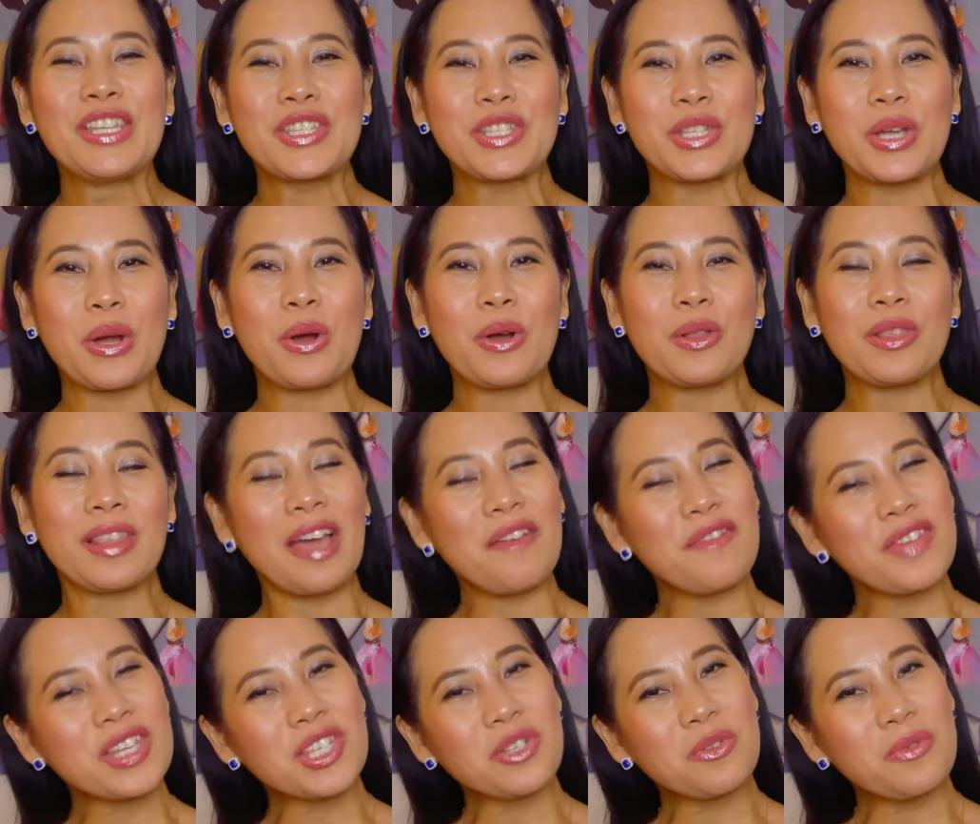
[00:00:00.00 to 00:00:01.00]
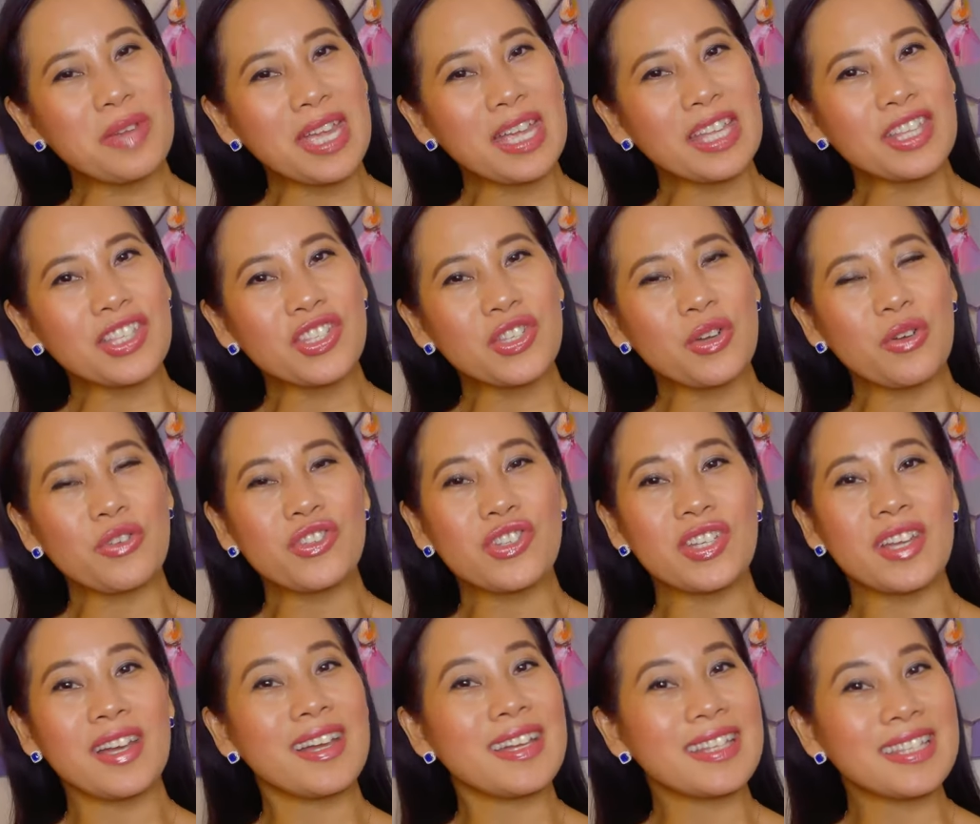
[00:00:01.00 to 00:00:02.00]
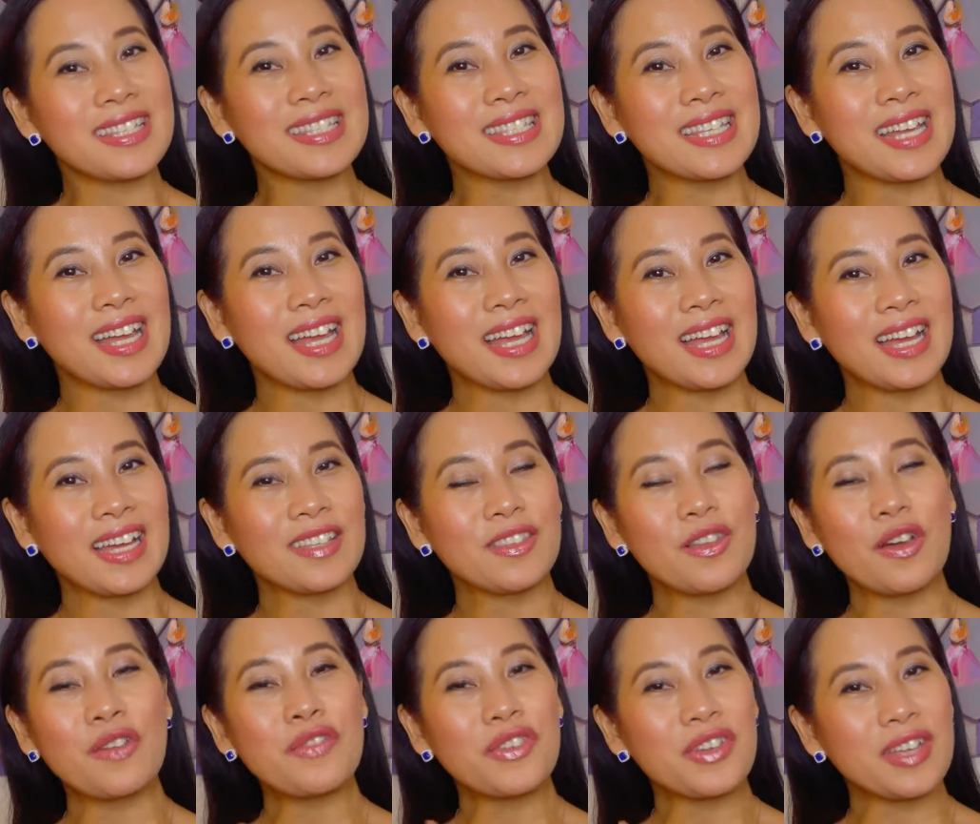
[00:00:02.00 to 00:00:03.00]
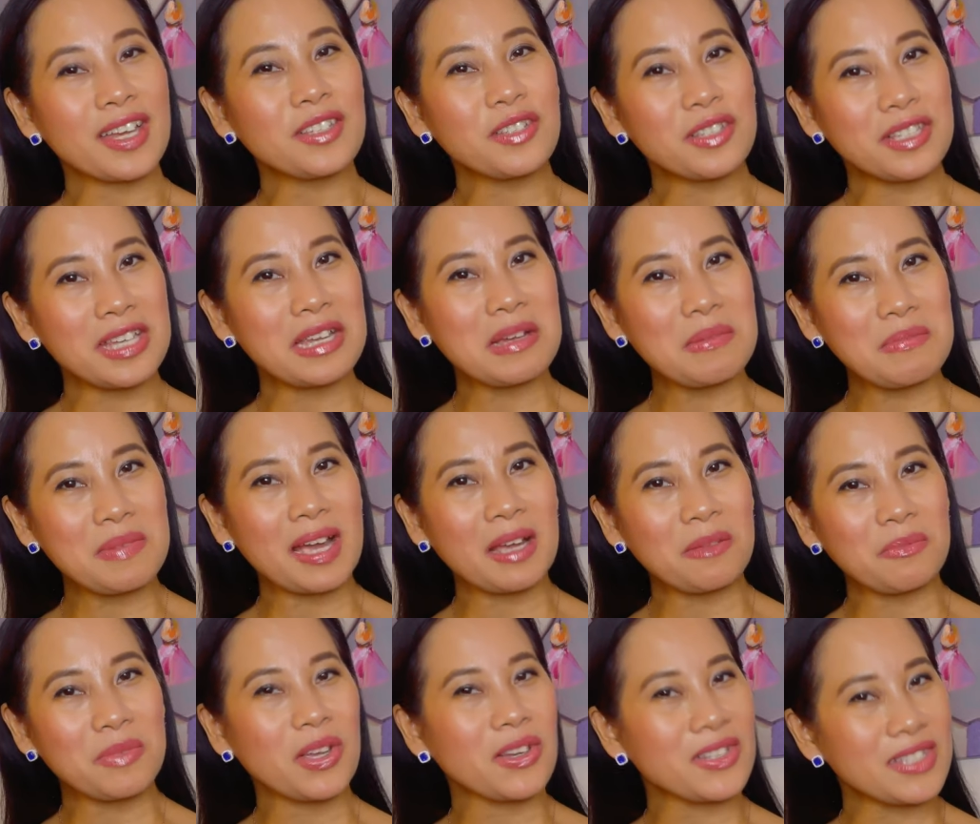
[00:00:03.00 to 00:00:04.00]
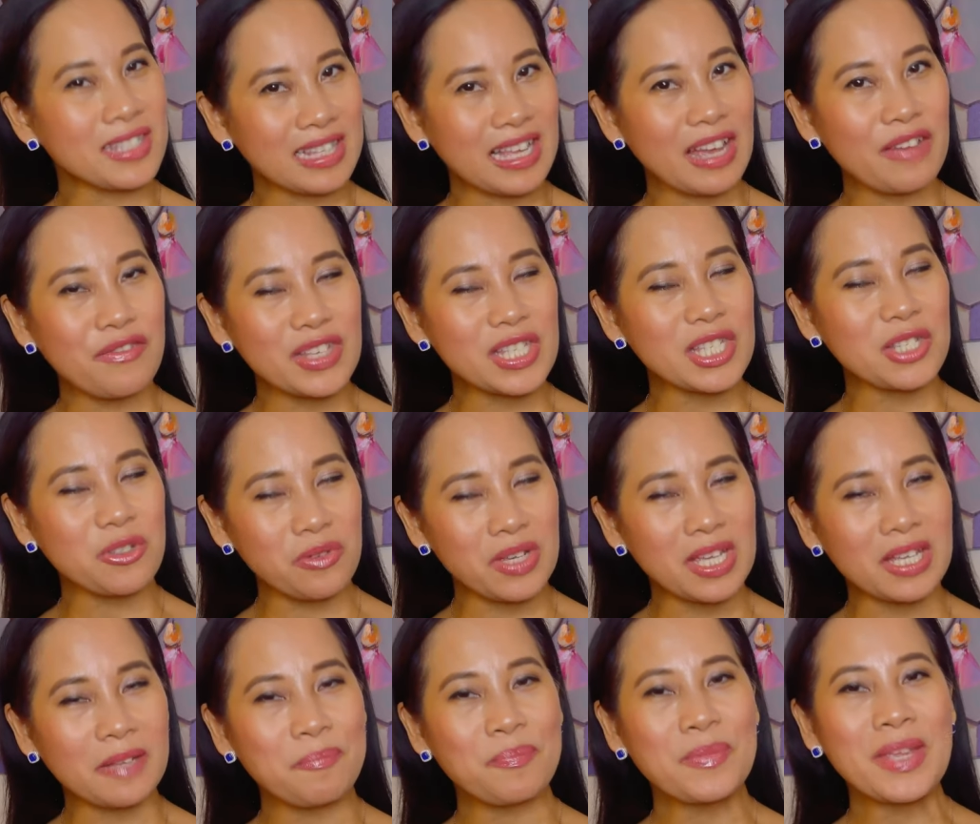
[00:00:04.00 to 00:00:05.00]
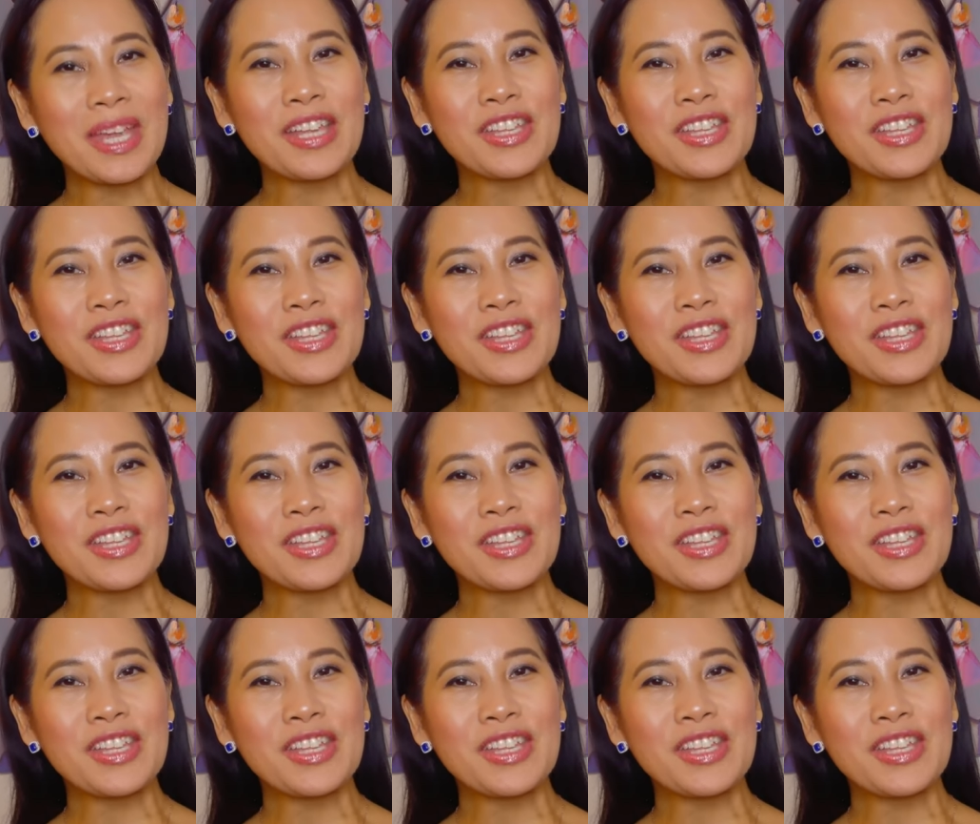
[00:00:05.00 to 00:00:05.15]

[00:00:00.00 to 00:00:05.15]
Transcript: So life is sweet, so just don't forget to take a bite because life is sweet.